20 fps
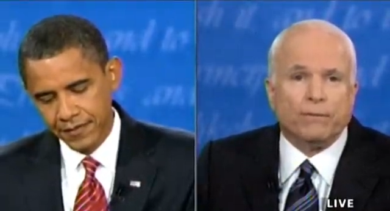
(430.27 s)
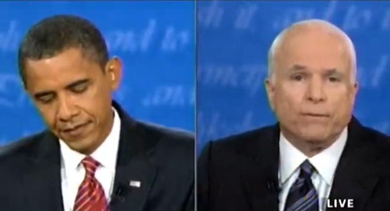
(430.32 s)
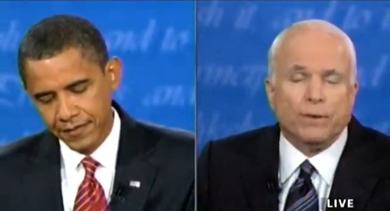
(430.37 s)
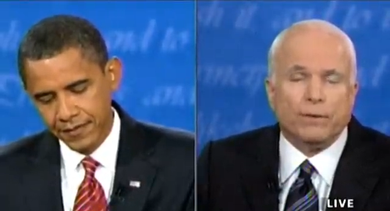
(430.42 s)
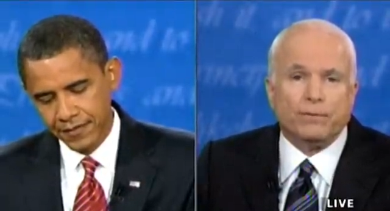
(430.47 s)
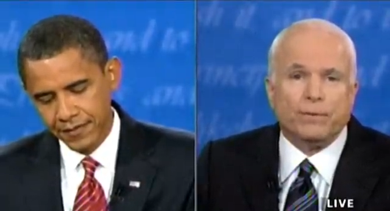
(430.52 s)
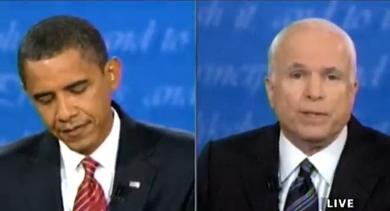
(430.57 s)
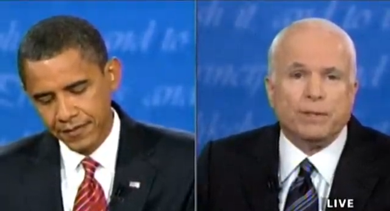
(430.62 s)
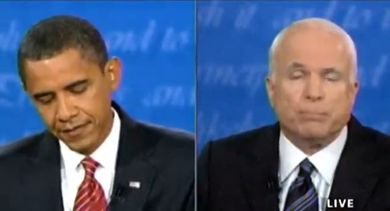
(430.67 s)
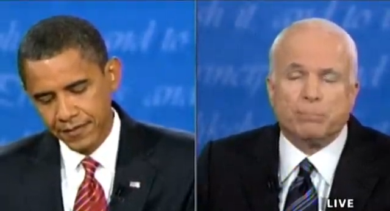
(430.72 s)

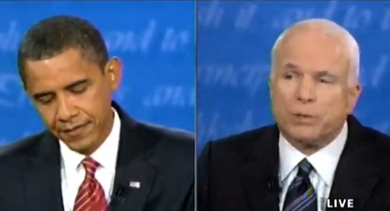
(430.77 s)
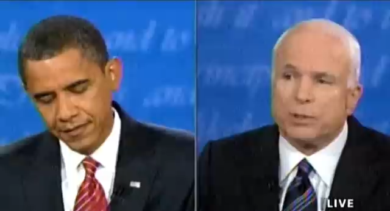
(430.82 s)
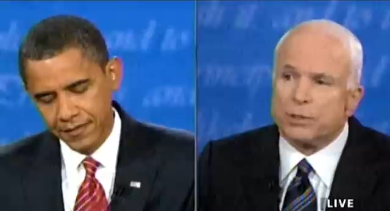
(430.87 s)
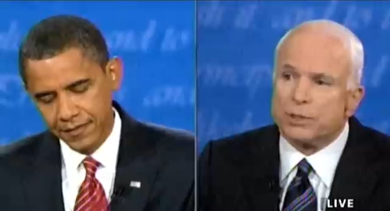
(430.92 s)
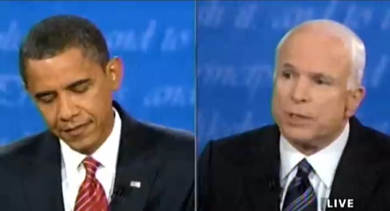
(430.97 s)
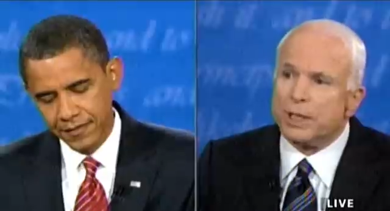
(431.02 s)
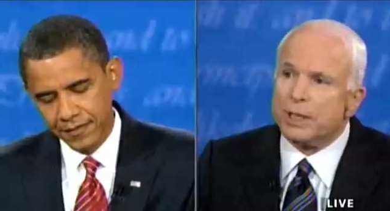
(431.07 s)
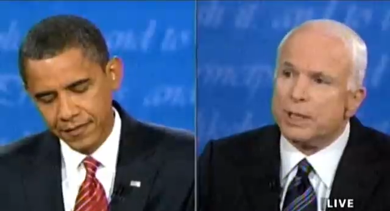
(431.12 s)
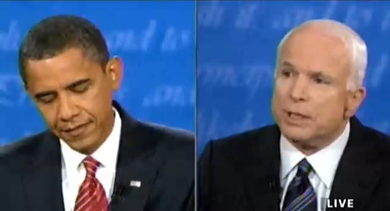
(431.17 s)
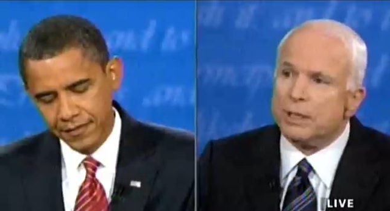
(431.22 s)

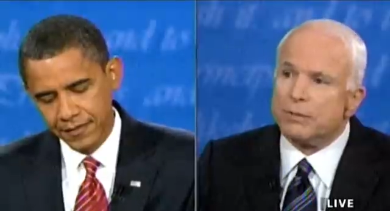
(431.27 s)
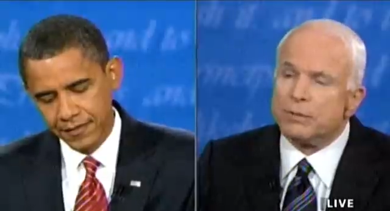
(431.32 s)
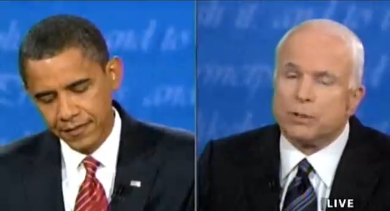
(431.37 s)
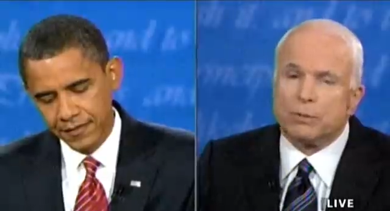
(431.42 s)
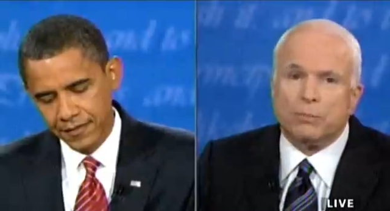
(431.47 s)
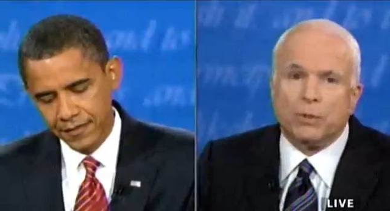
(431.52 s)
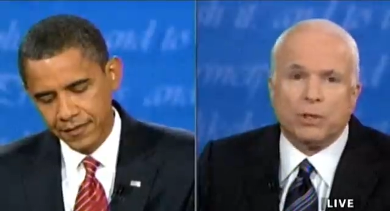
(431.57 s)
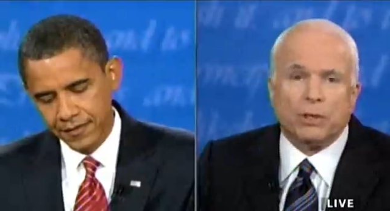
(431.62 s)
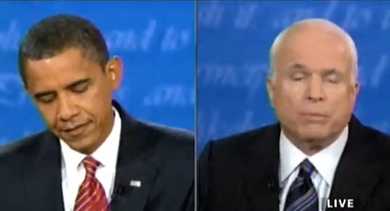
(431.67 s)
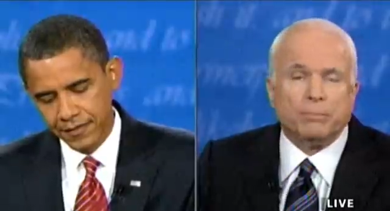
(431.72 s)
Speaker 1: 50%
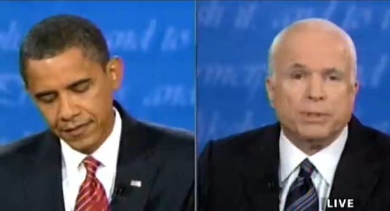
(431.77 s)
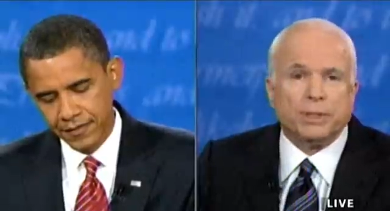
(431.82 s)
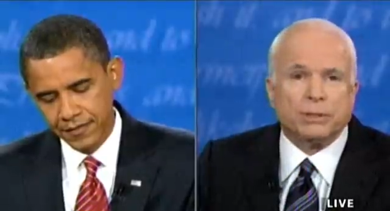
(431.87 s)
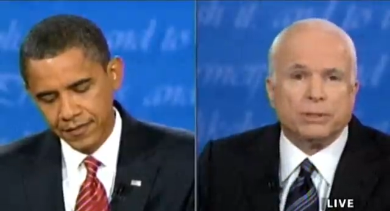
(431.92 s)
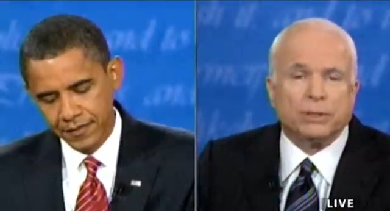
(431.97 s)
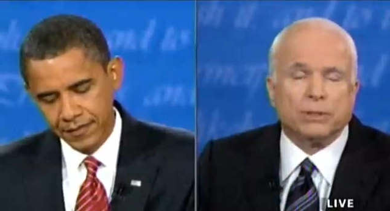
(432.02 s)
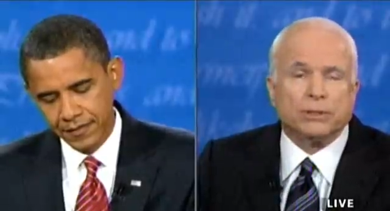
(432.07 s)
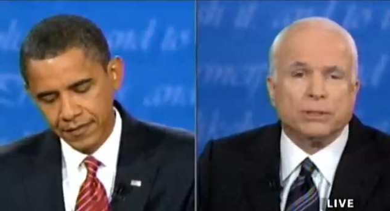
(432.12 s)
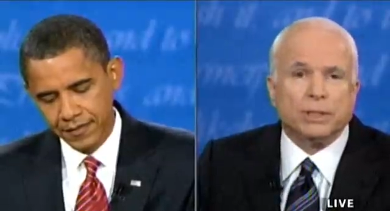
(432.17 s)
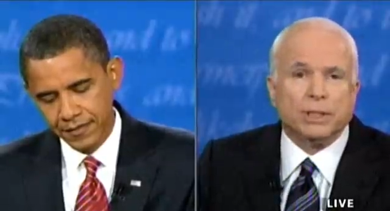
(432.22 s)
of small
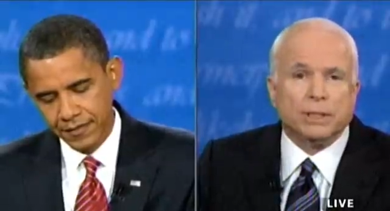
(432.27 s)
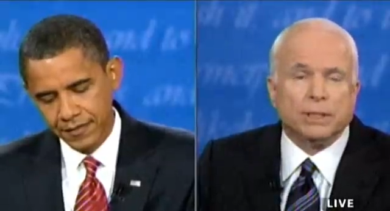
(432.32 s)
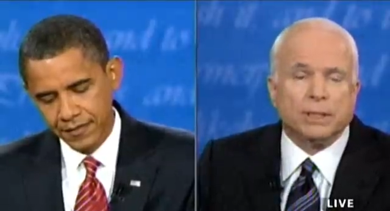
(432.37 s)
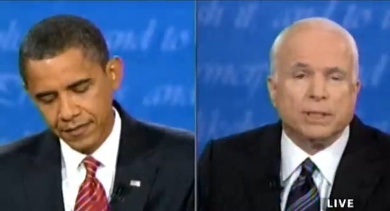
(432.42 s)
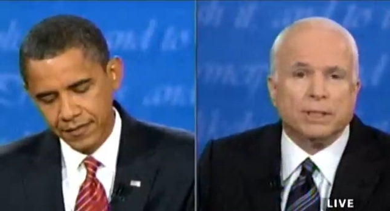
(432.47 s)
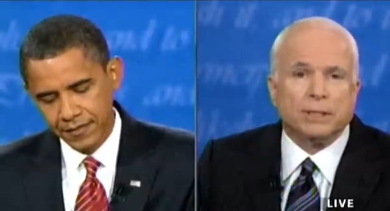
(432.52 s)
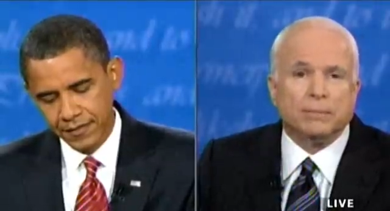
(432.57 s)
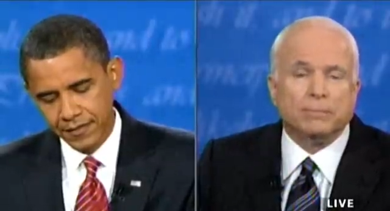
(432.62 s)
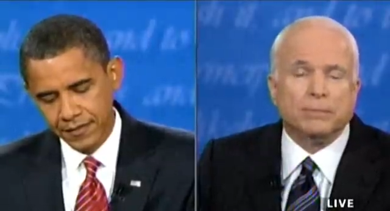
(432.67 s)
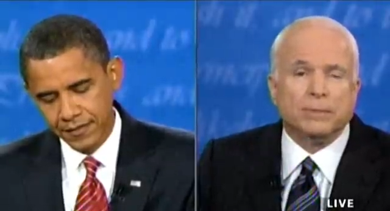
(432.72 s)
business
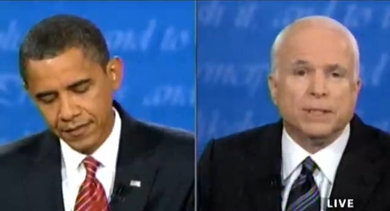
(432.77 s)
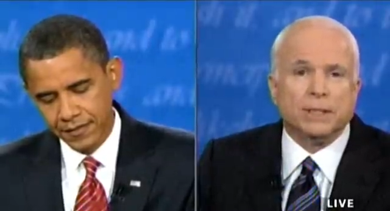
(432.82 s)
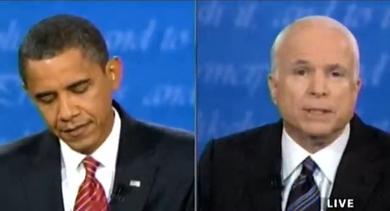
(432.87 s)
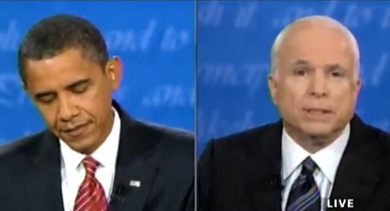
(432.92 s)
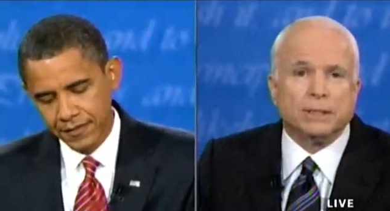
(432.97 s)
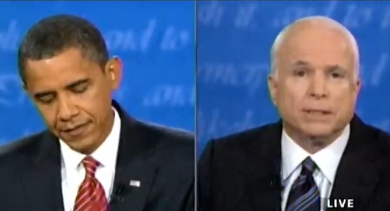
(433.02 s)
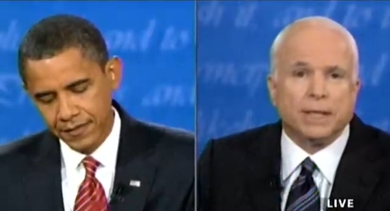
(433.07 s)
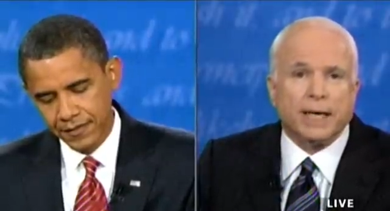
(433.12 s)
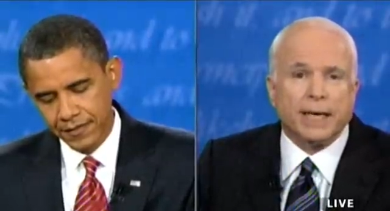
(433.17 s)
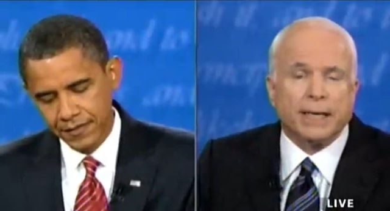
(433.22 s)
income
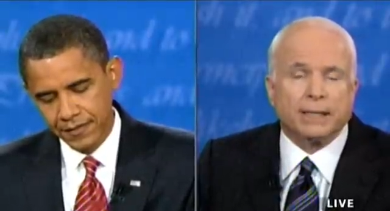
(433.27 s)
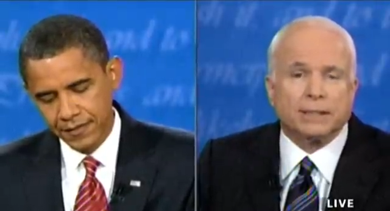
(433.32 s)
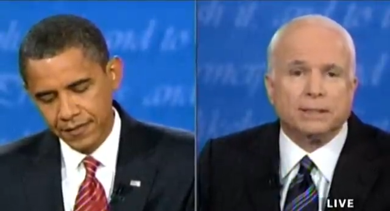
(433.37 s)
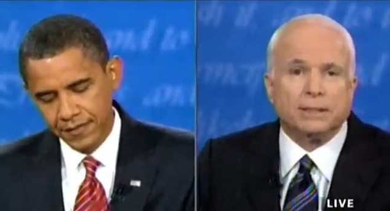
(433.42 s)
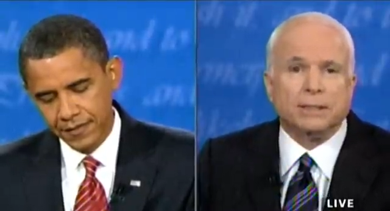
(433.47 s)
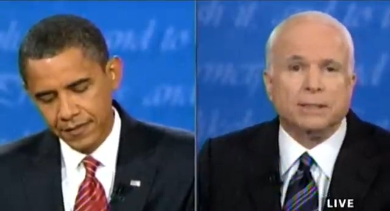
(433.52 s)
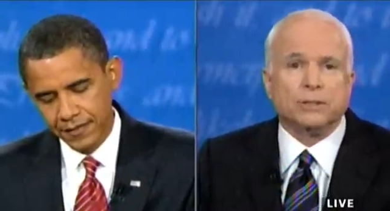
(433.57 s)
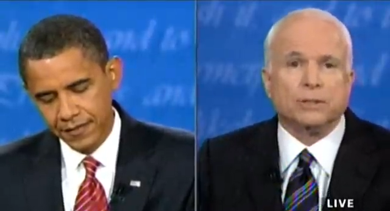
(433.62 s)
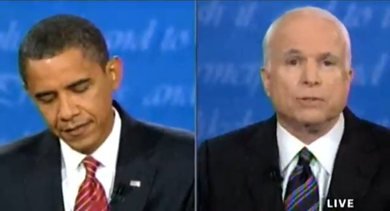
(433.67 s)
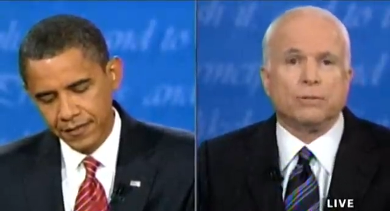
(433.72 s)

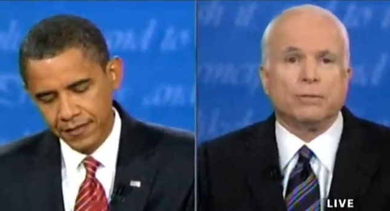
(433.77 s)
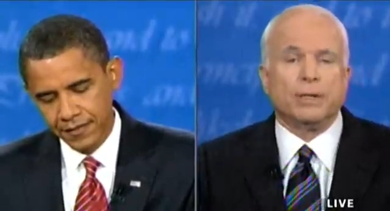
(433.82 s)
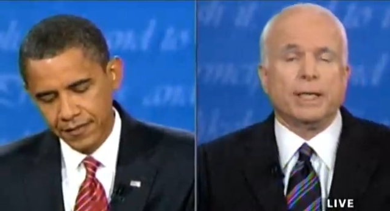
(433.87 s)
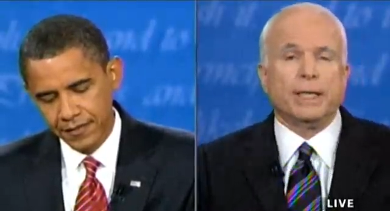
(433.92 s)
tax is